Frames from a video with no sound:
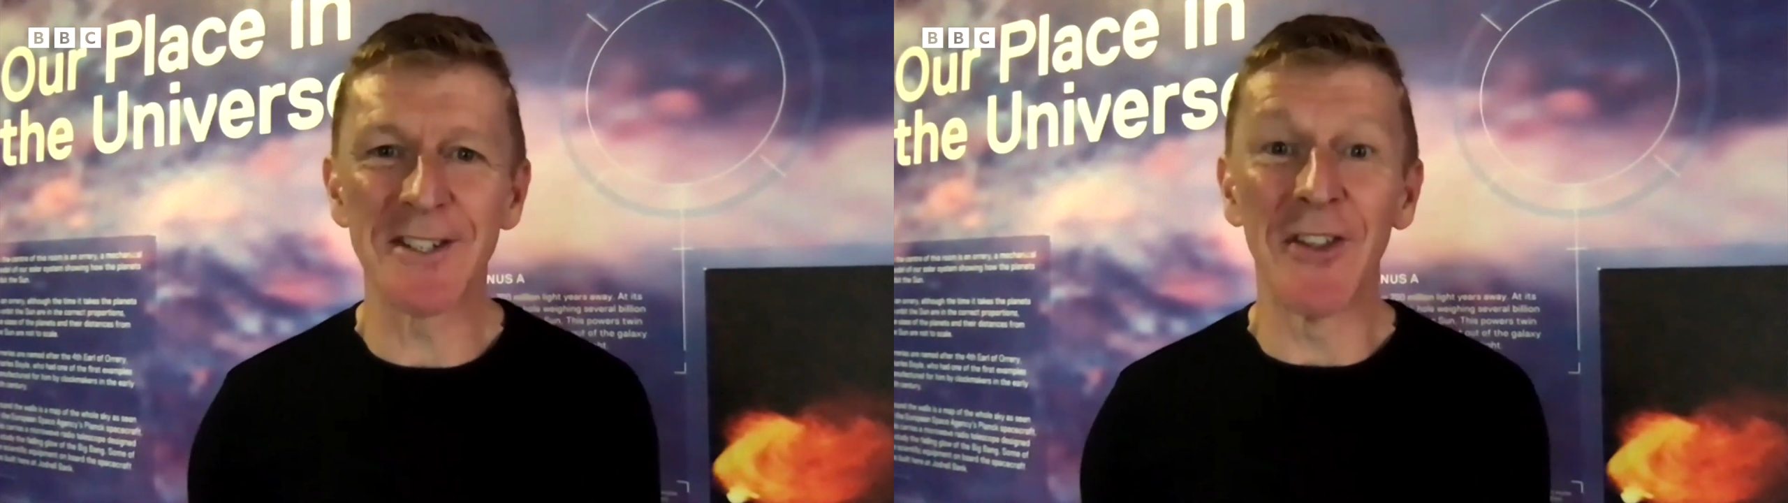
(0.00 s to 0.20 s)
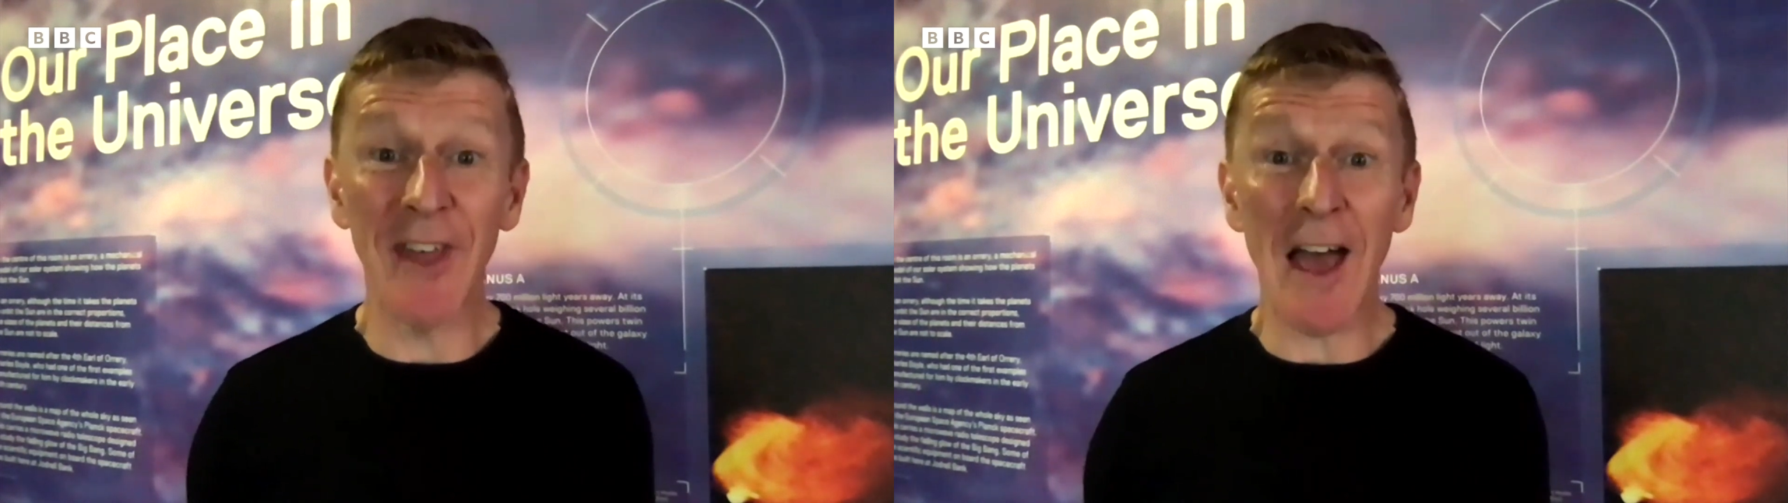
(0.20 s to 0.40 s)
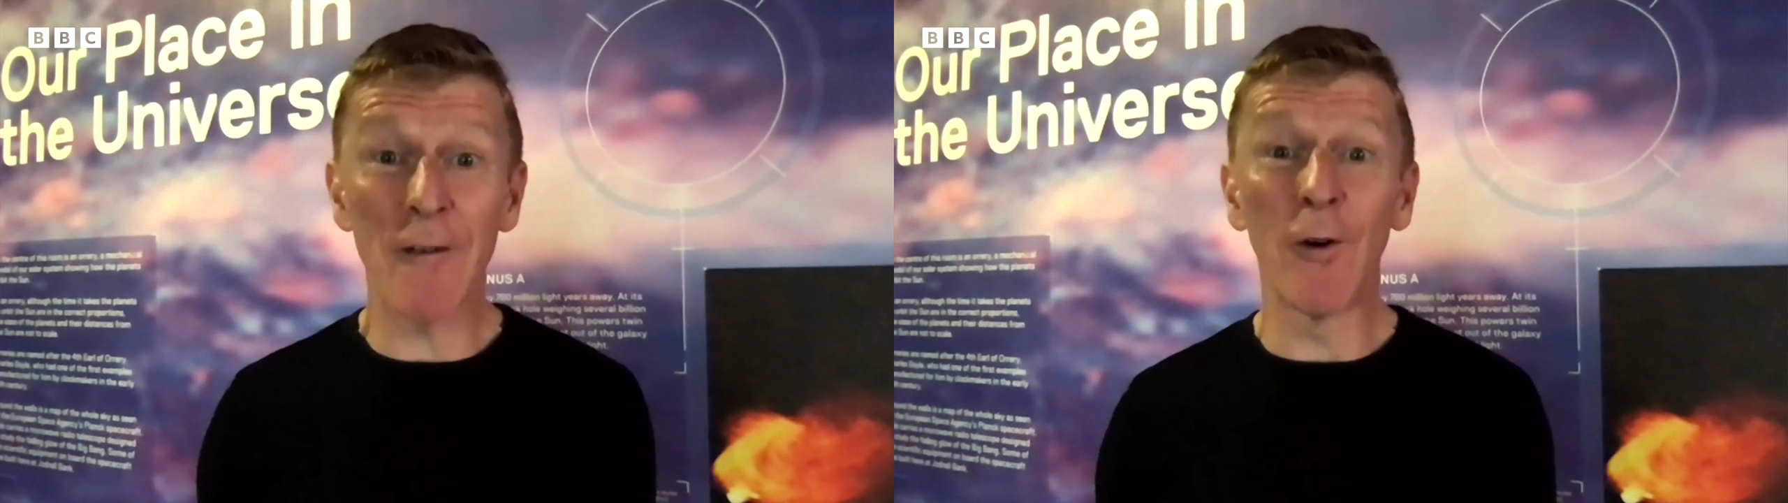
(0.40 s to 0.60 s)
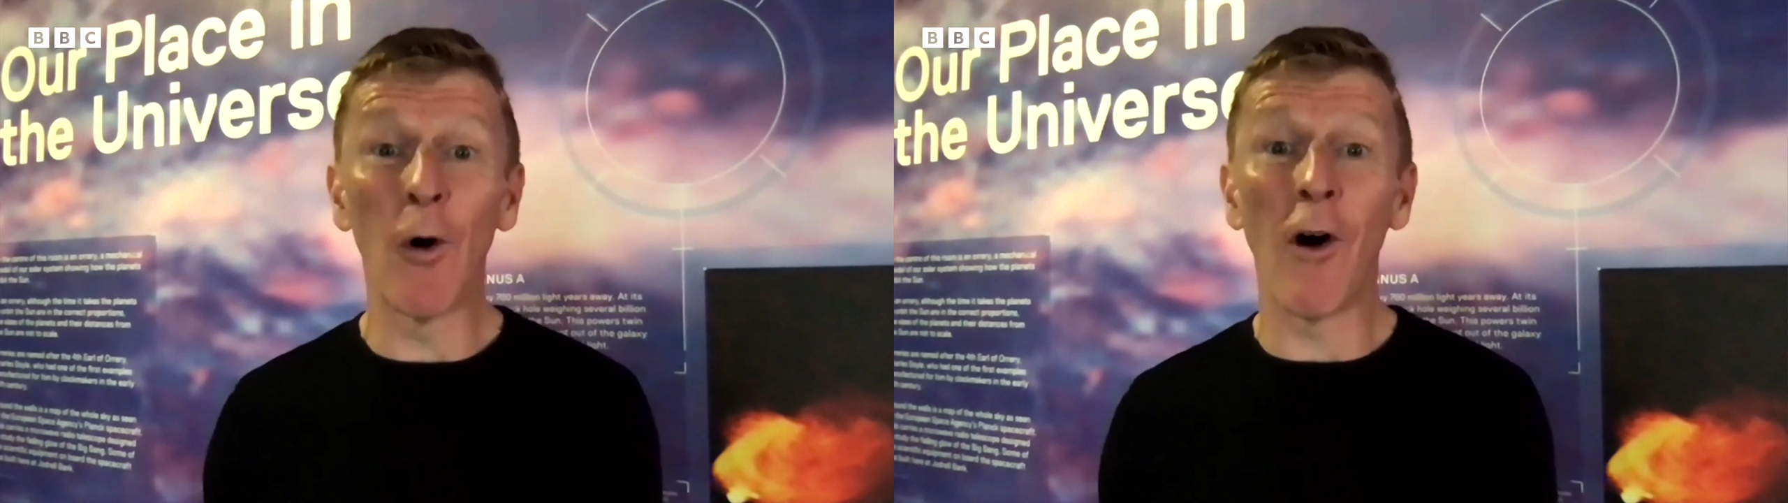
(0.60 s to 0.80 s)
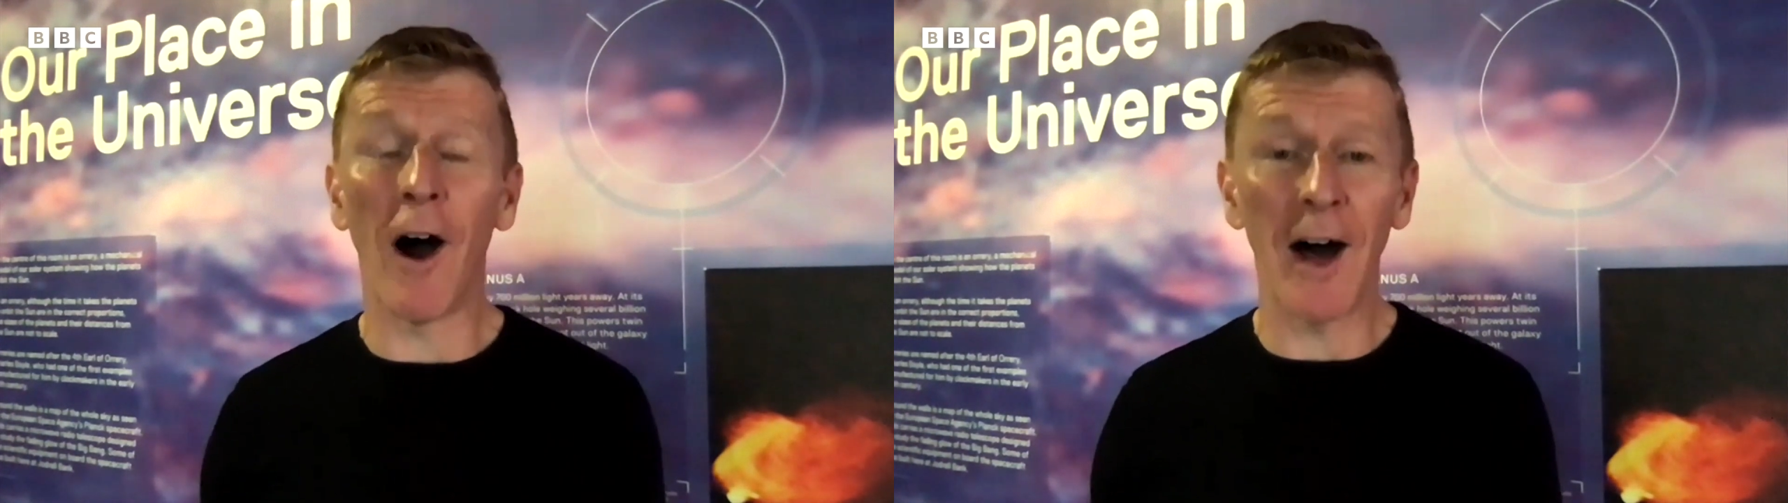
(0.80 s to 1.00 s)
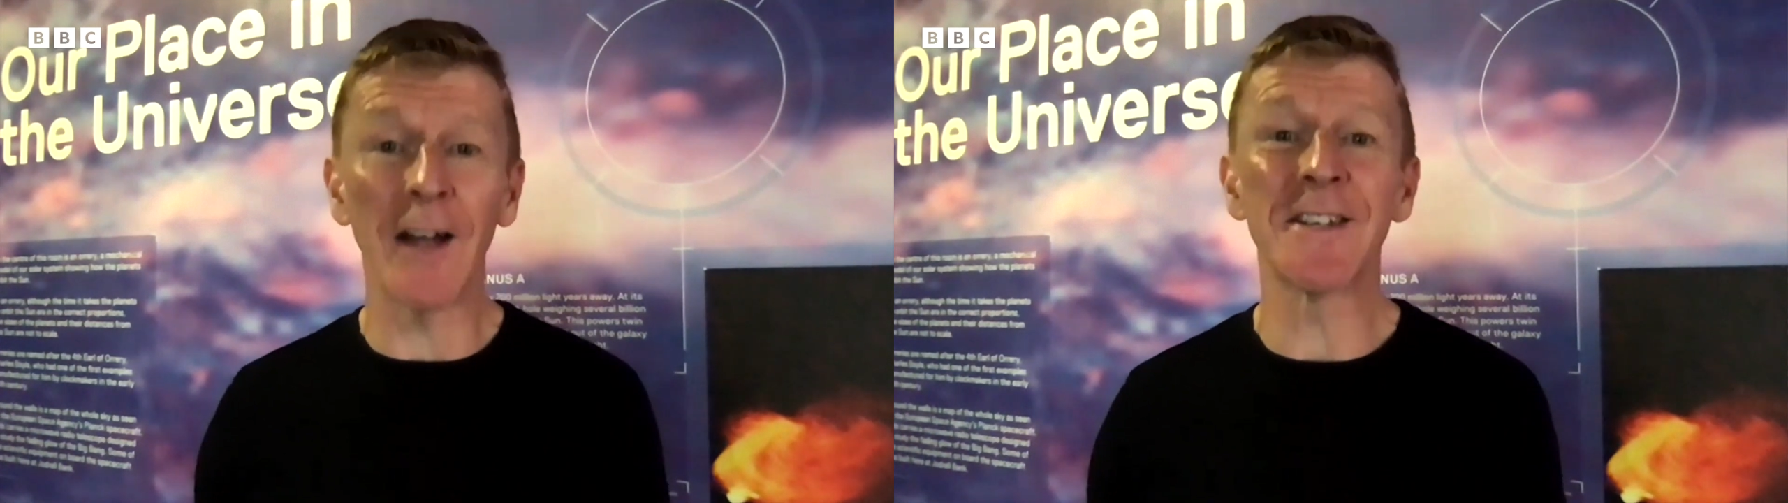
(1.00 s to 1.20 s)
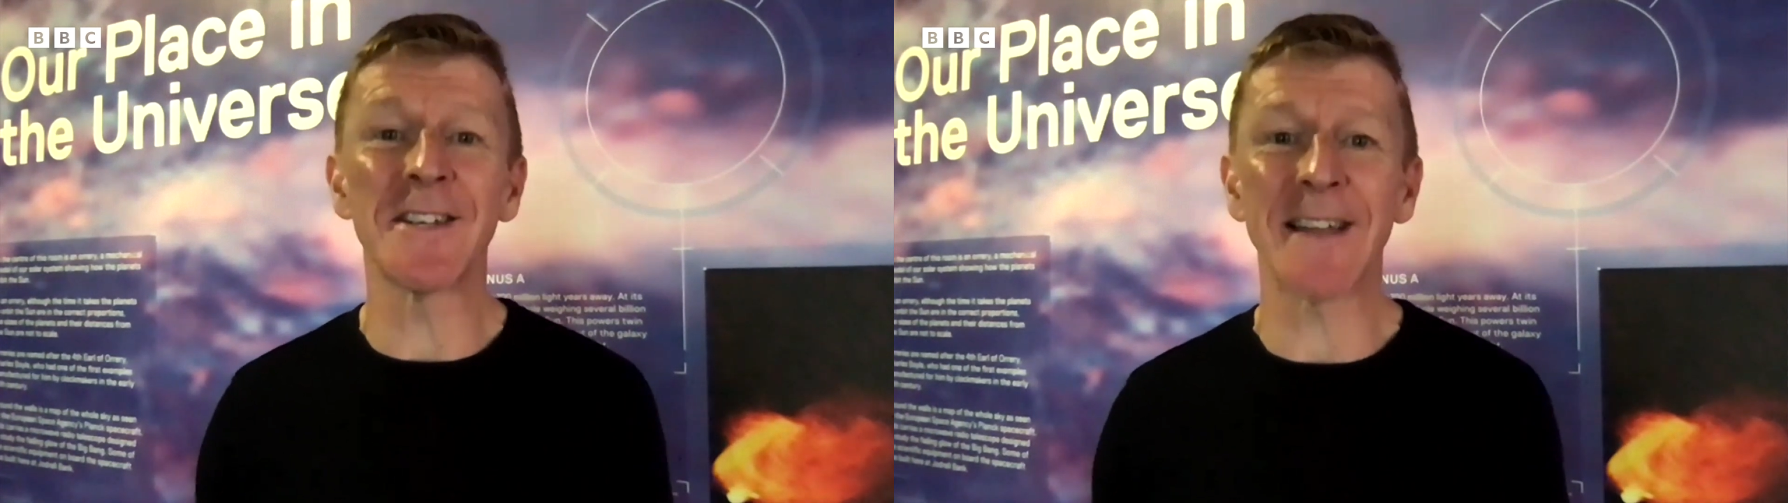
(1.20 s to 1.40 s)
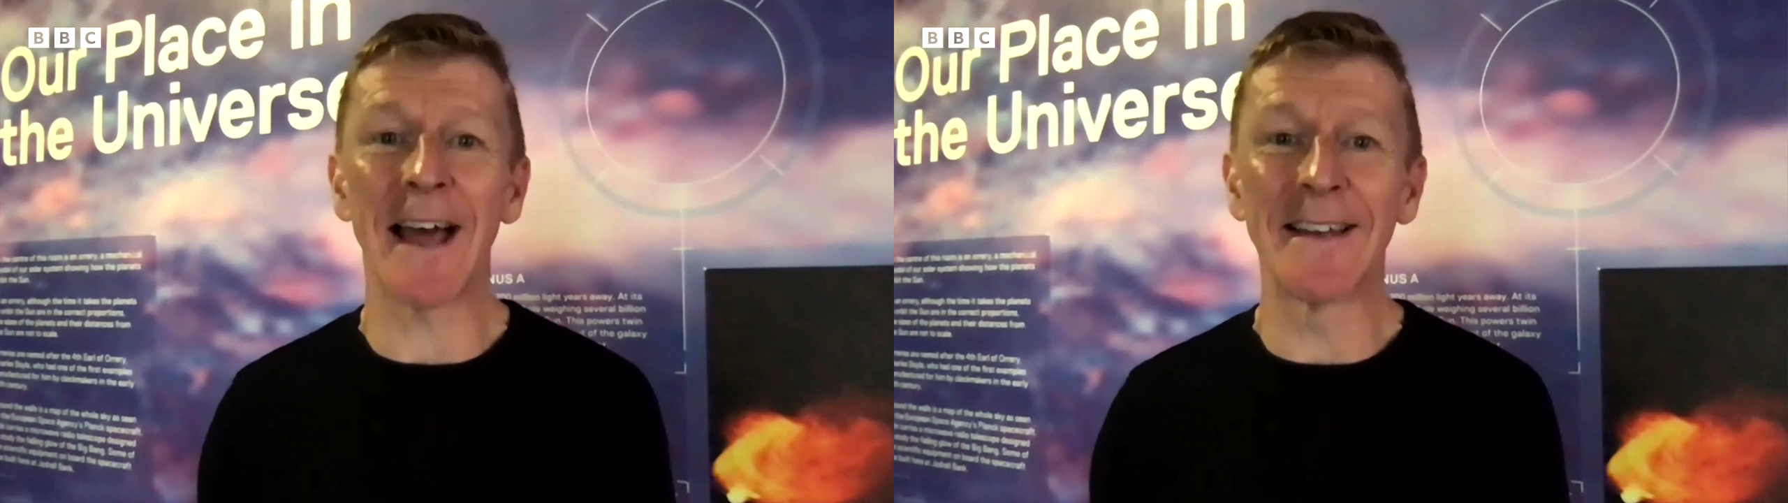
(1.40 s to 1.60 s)
and therefore our
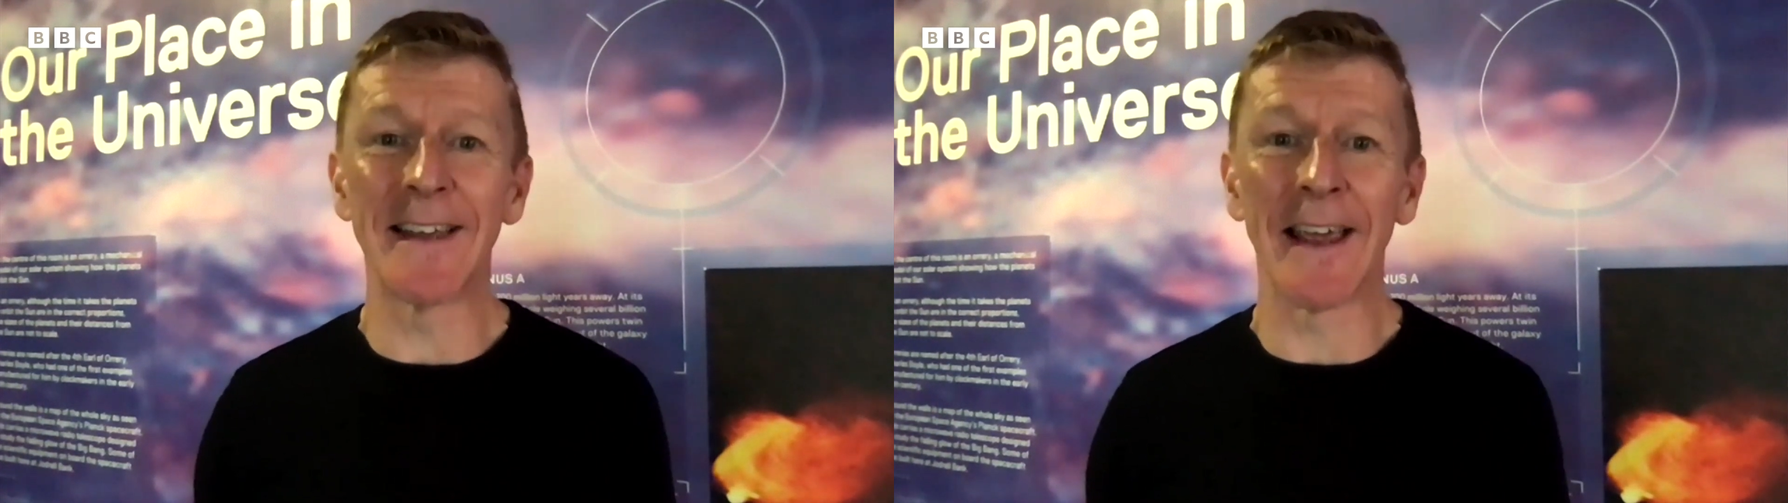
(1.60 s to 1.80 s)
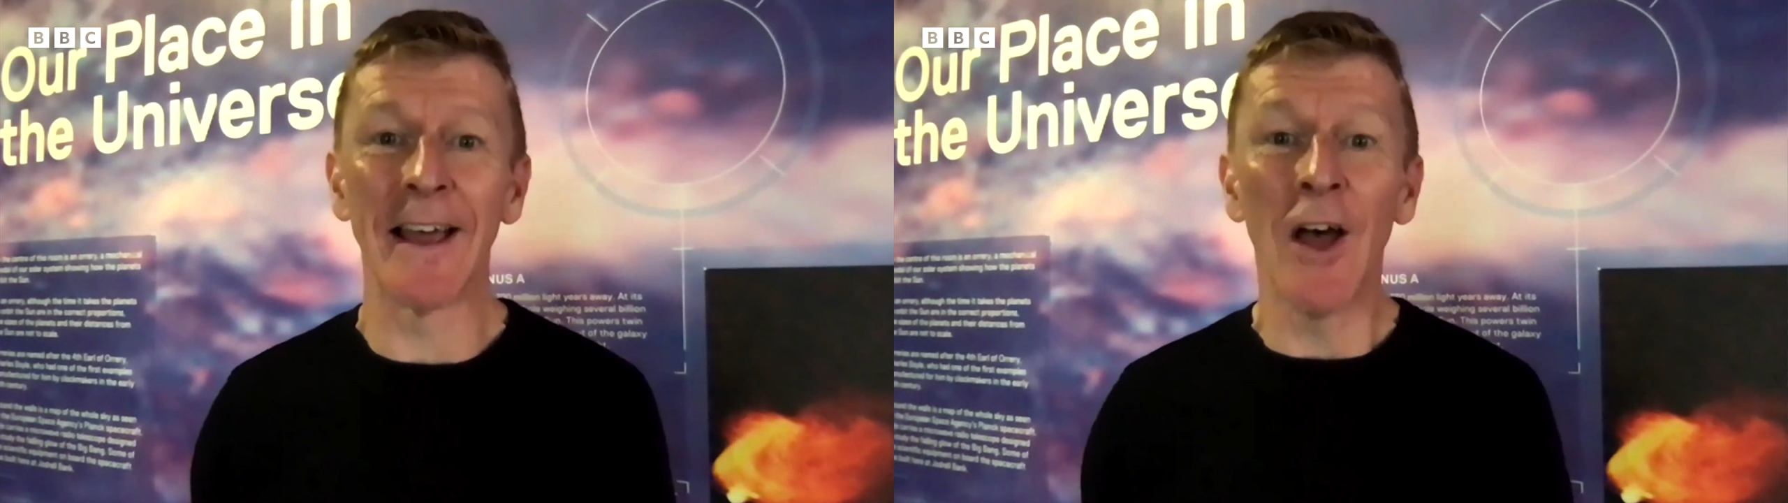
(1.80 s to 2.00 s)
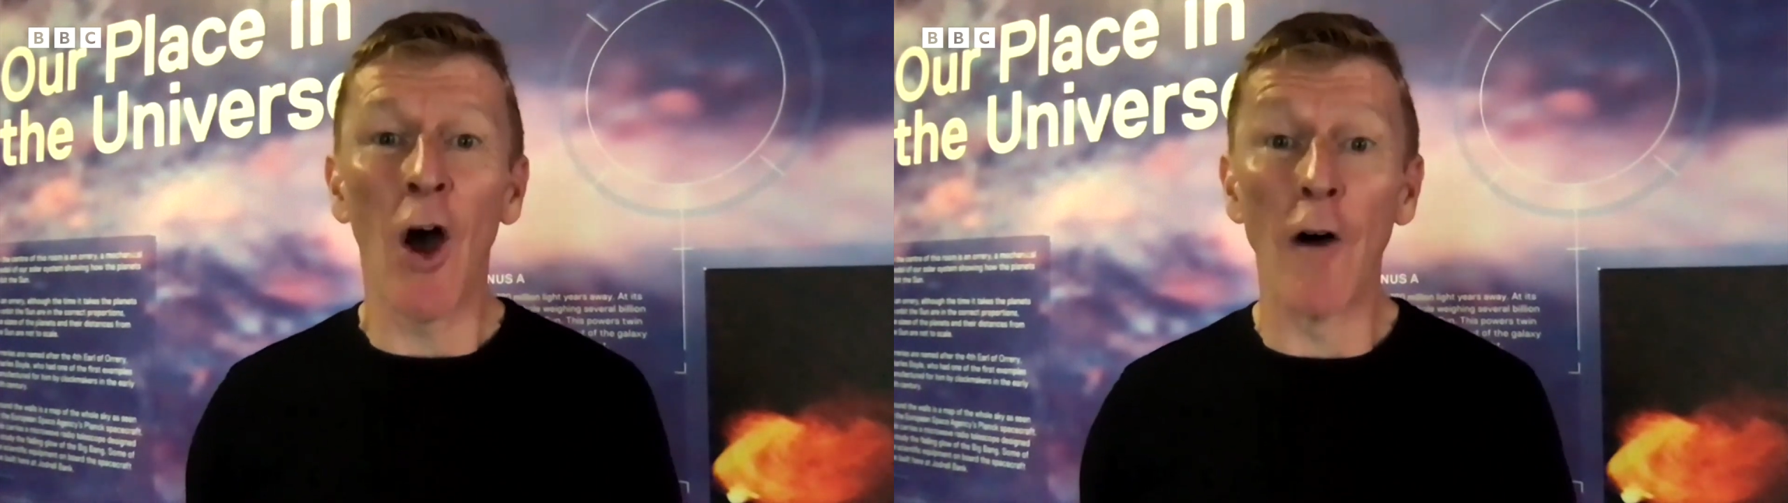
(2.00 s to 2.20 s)
understanding